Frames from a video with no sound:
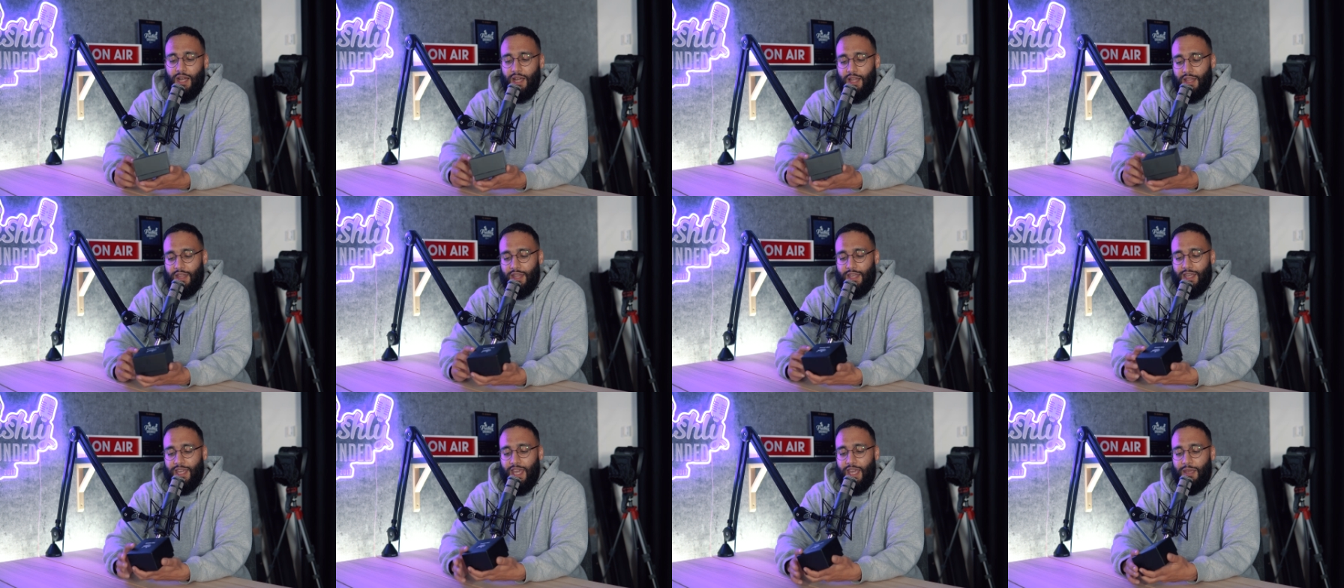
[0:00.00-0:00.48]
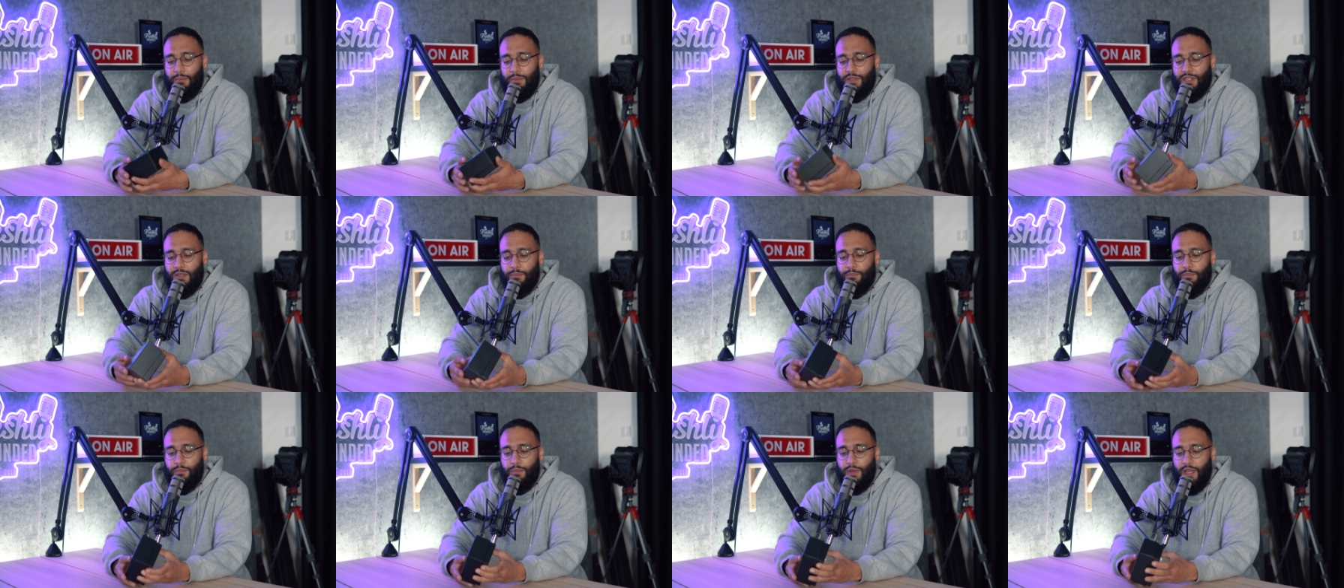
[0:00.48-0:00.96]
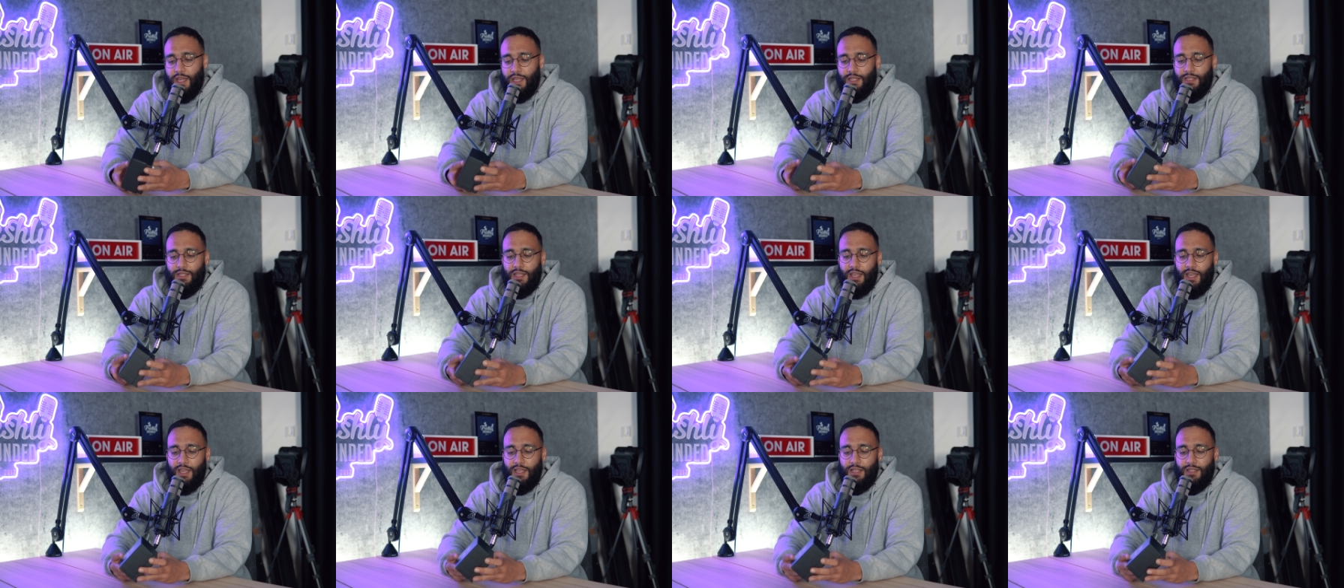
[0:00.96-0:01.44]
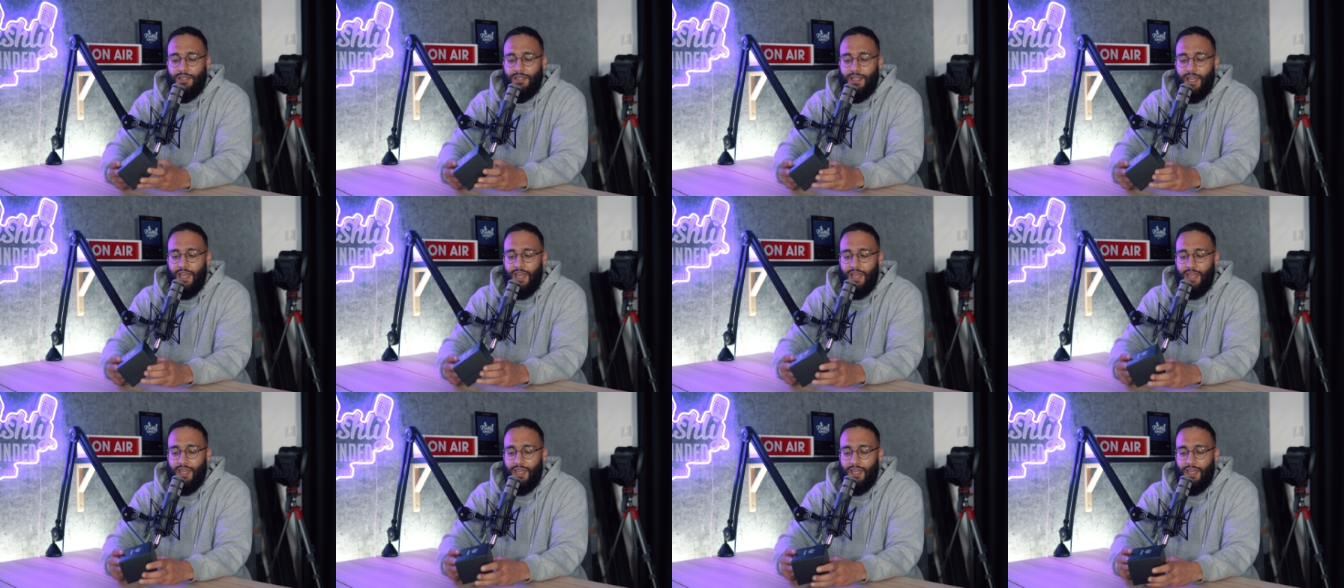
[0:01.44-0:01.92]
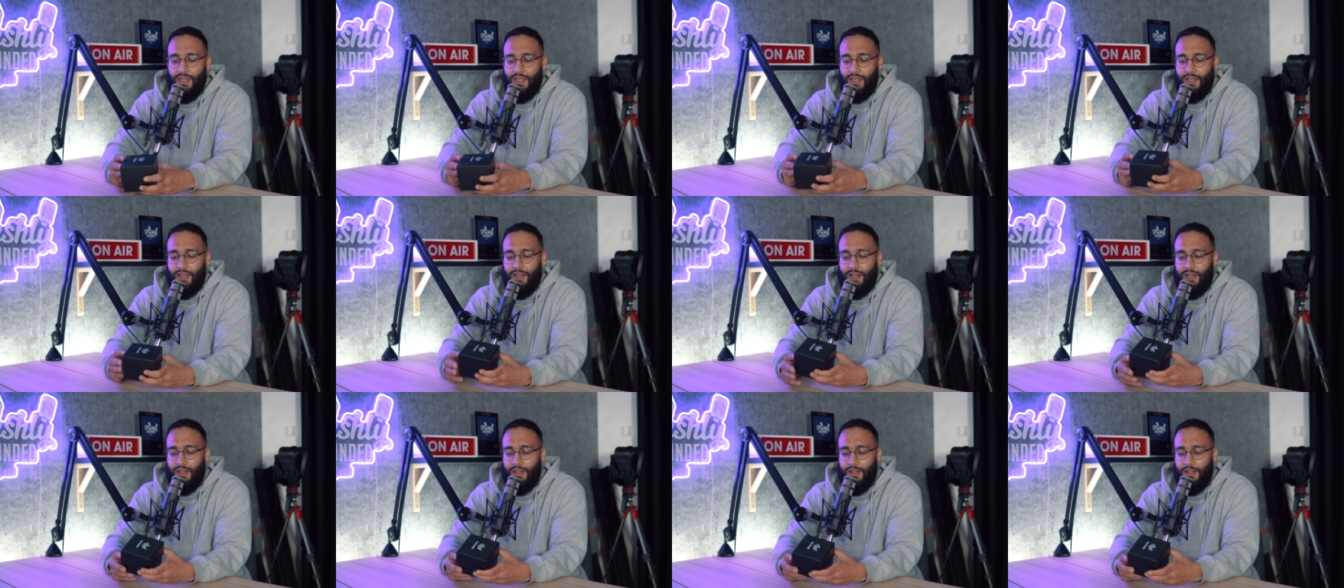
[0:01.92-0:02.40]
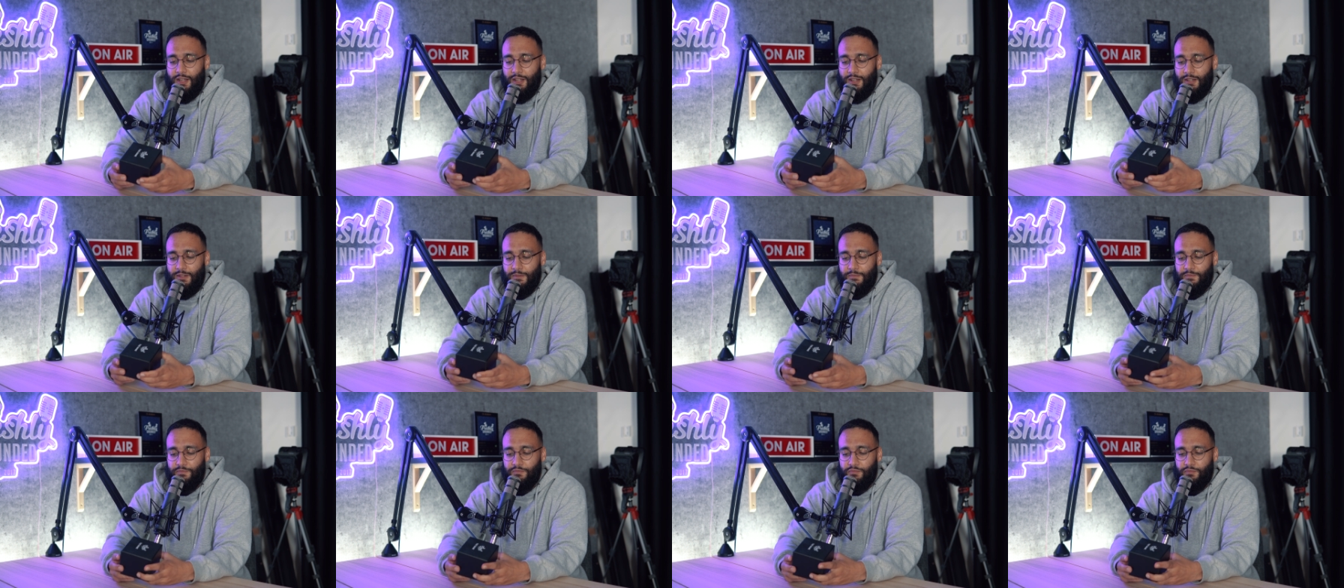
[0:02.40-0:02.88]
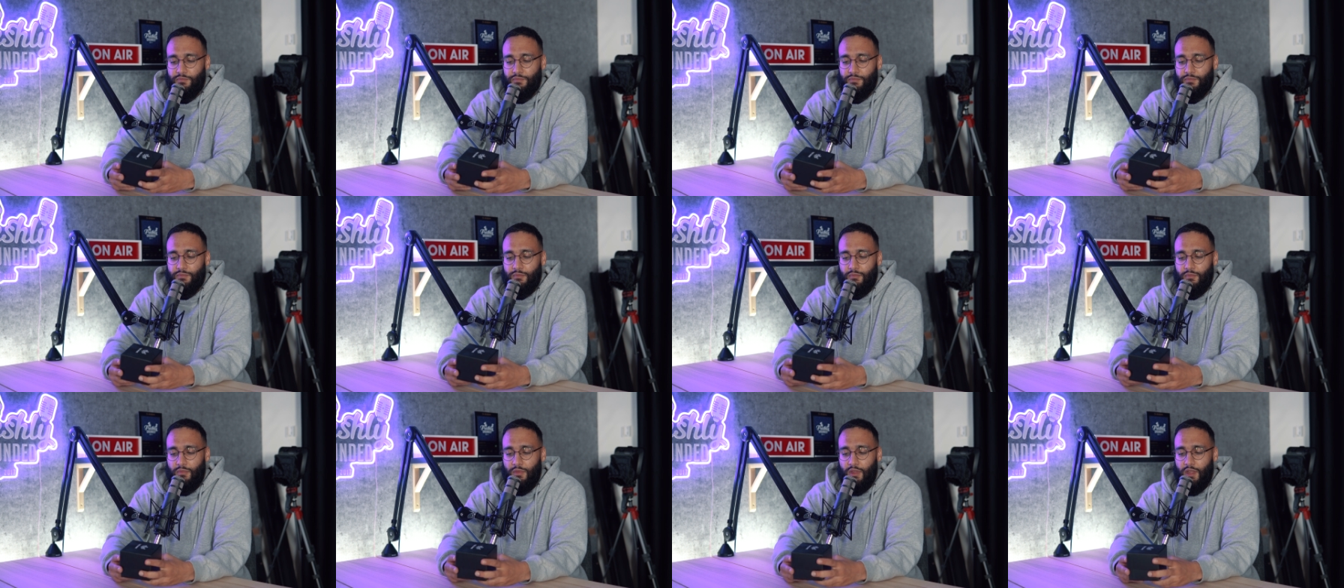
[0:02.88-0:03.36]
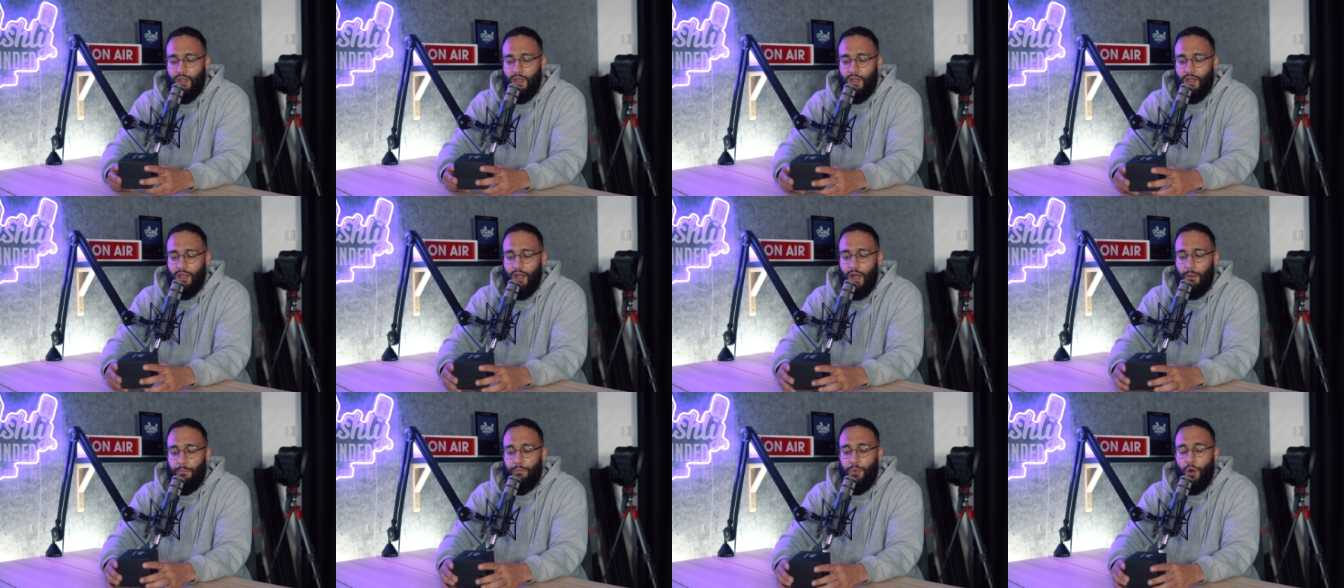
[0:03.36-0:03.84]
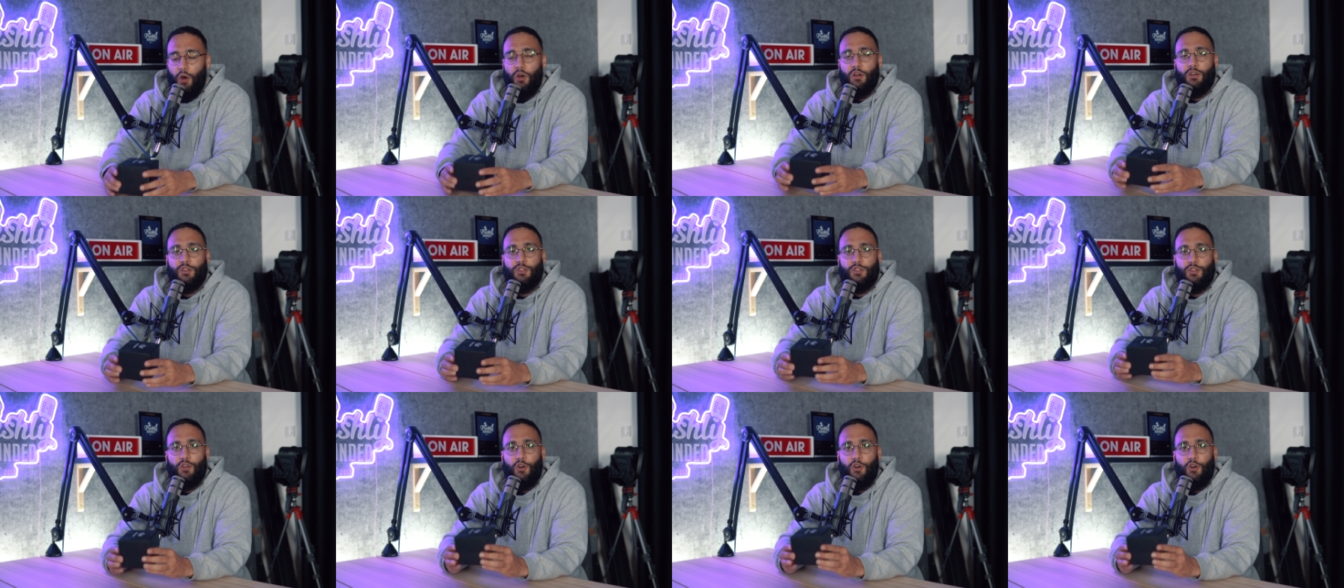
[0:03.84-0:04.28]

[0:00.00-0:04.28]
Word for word: The game is a is is a um, a box